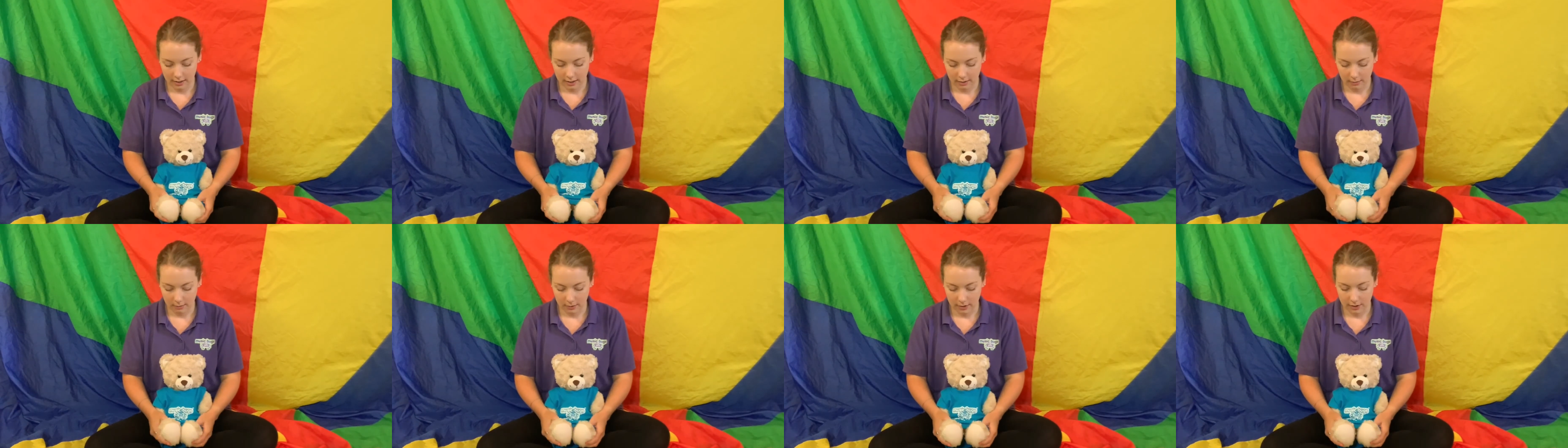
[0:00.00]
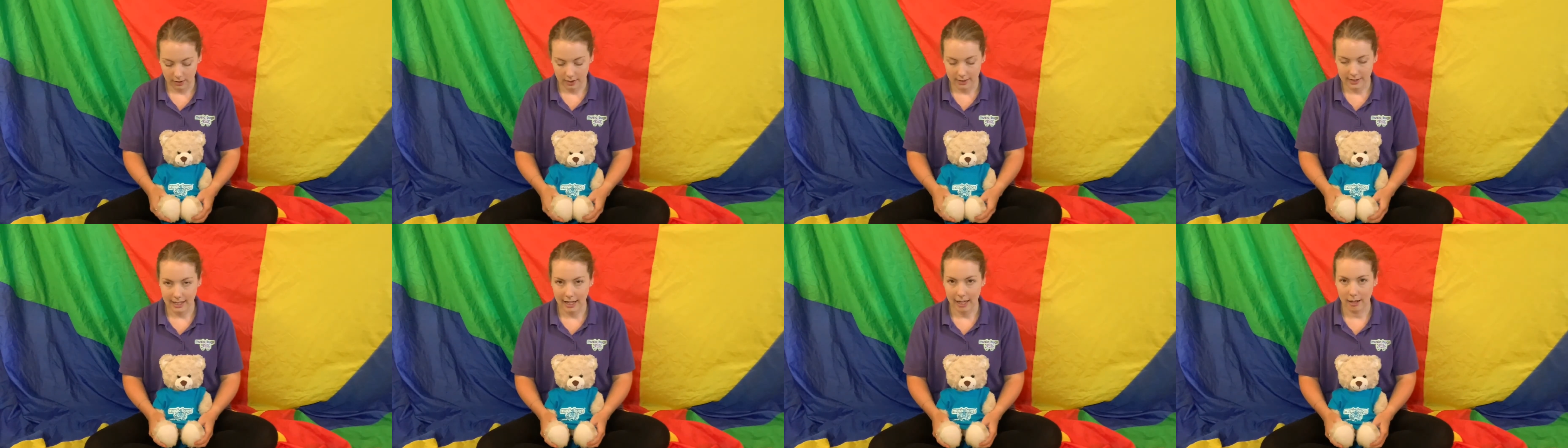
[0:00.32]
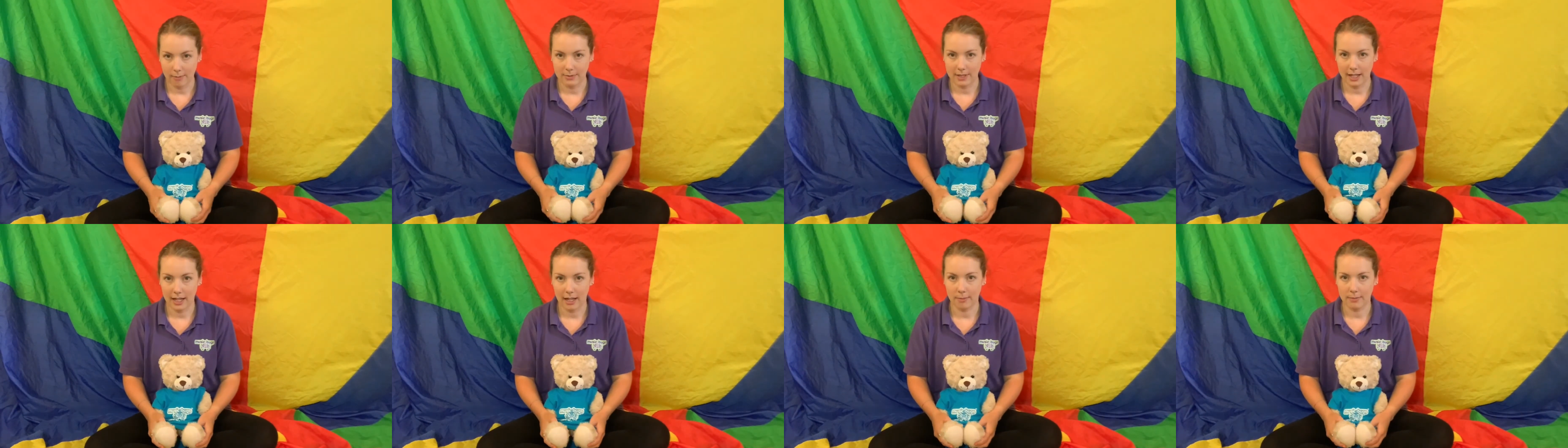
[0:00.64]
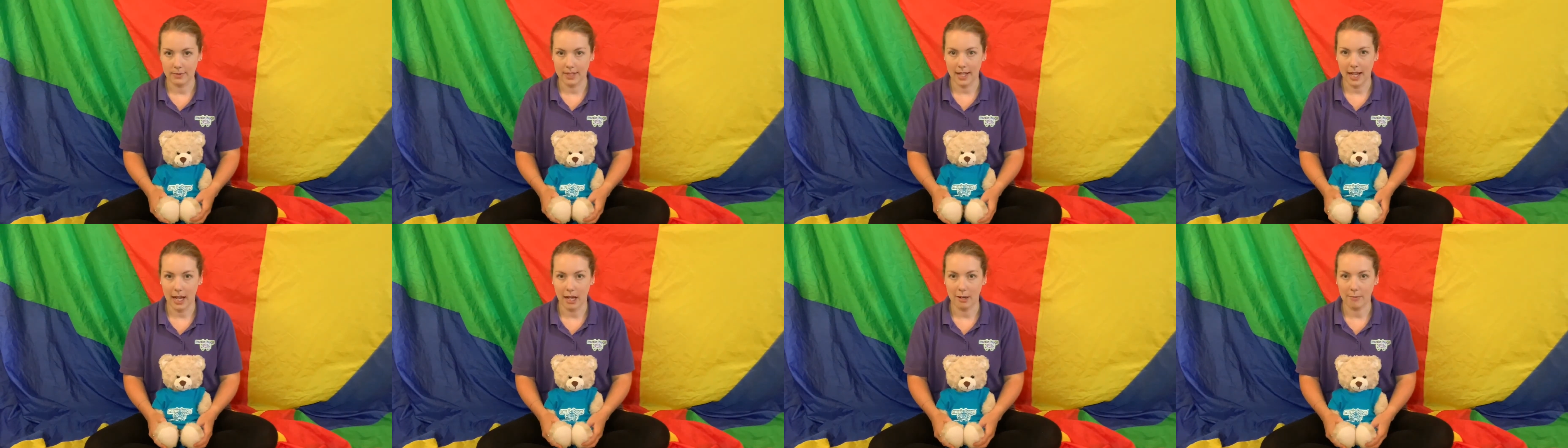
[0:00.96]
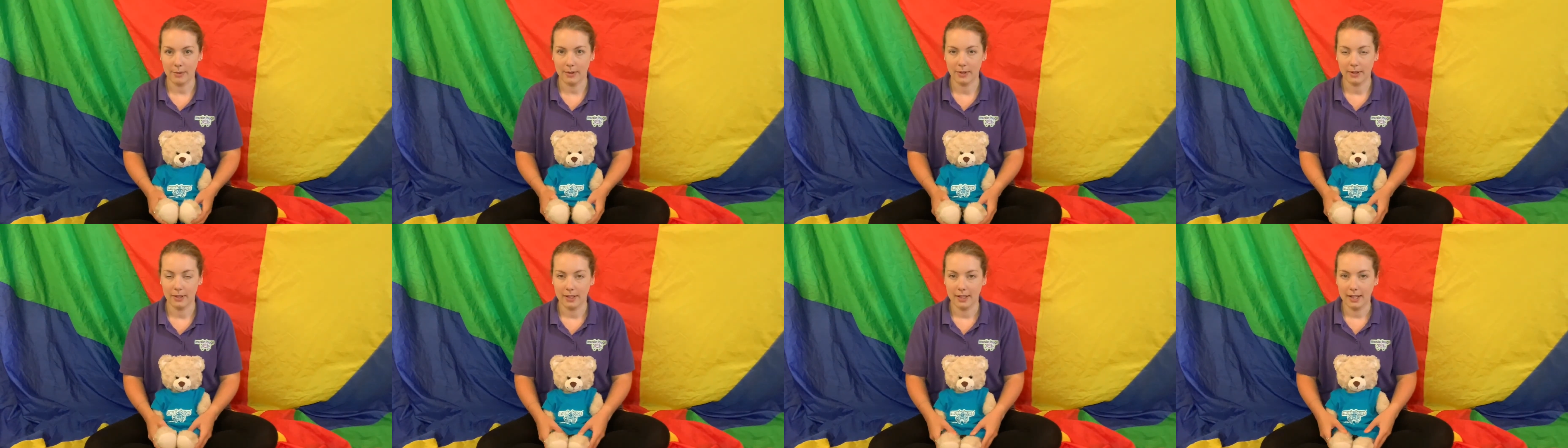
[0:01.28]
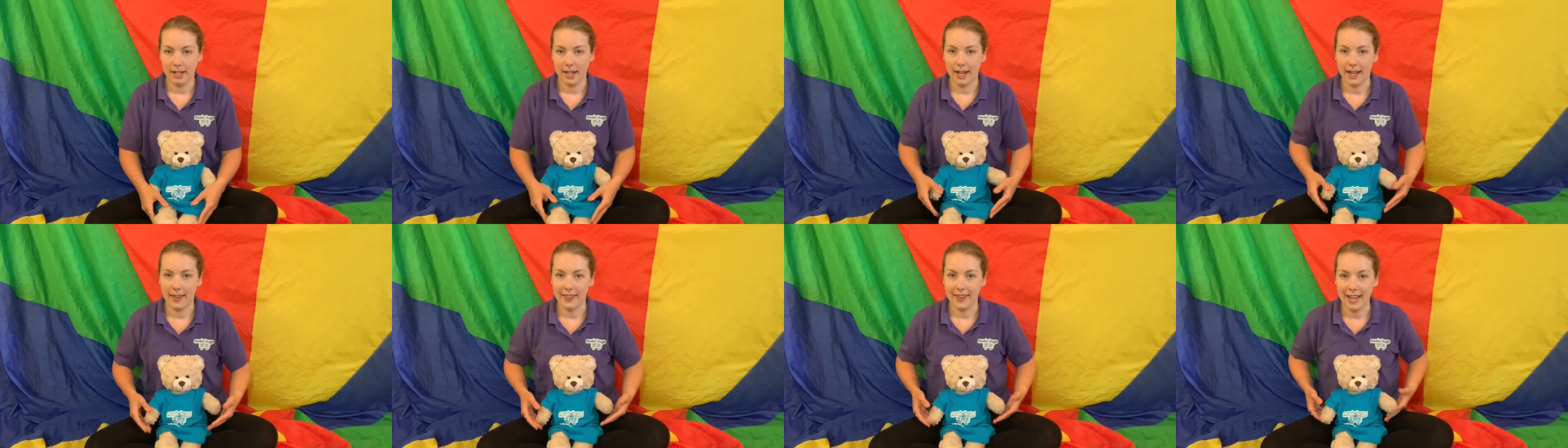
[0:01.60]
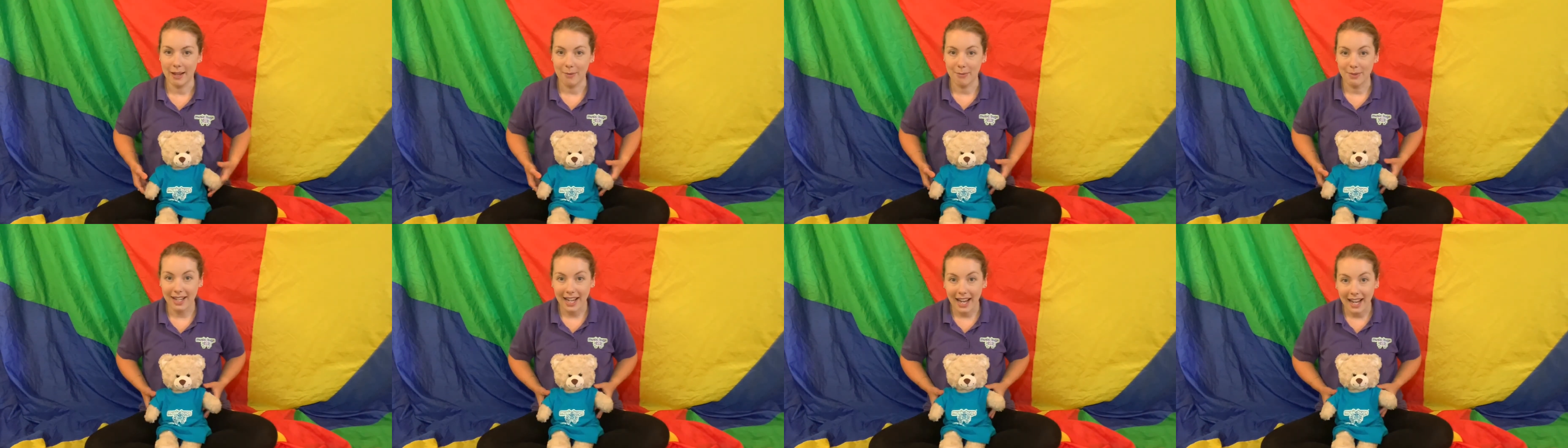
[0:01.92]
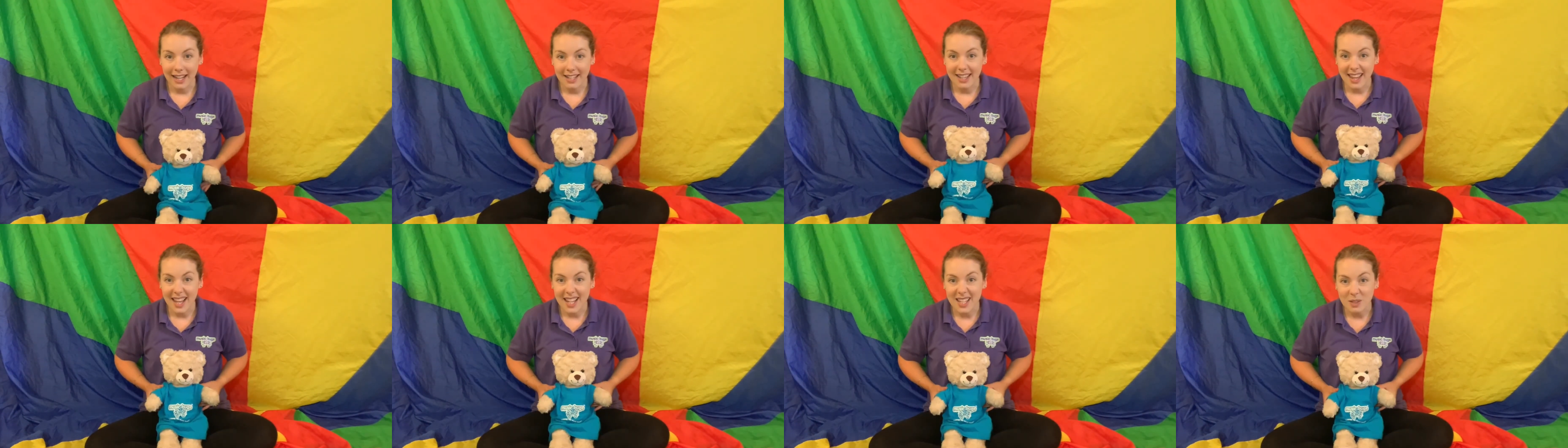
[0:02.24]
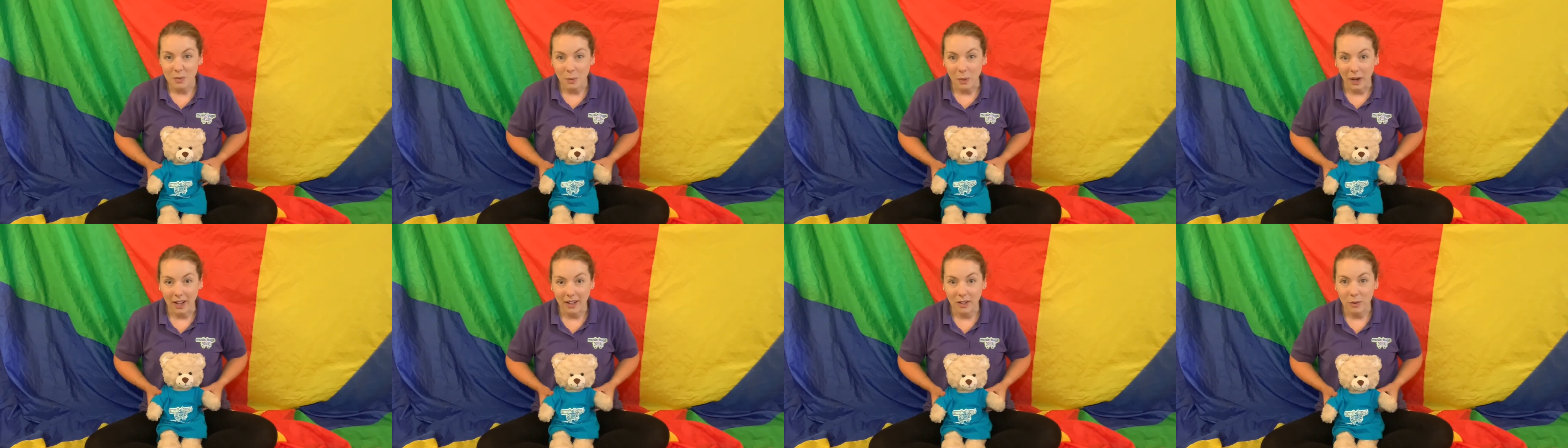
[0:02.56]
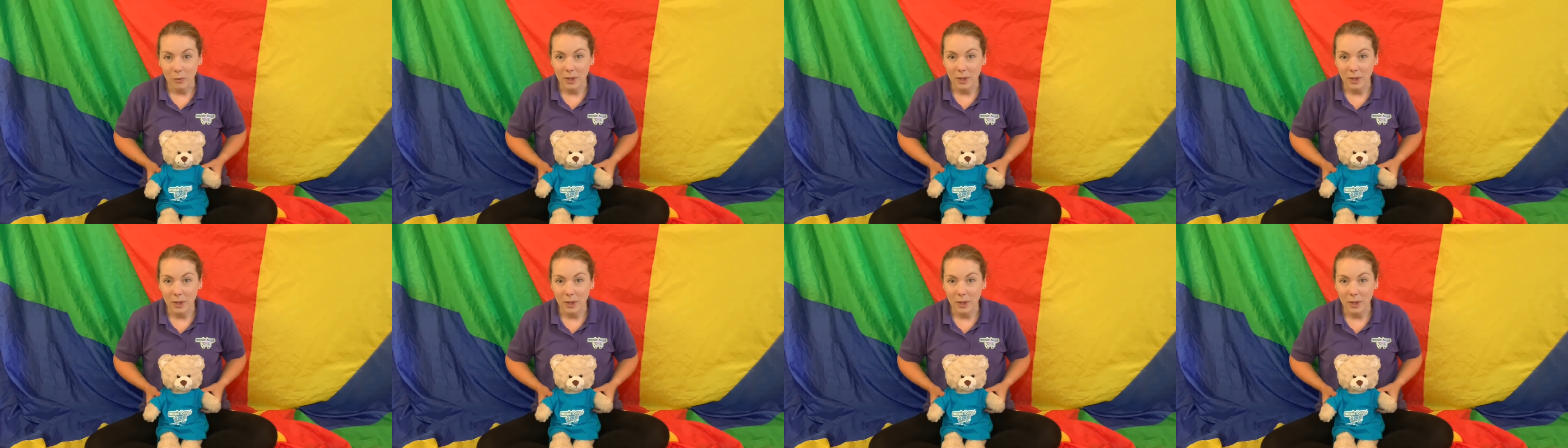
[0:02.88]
we do tap, tap, tap. And then we get this one,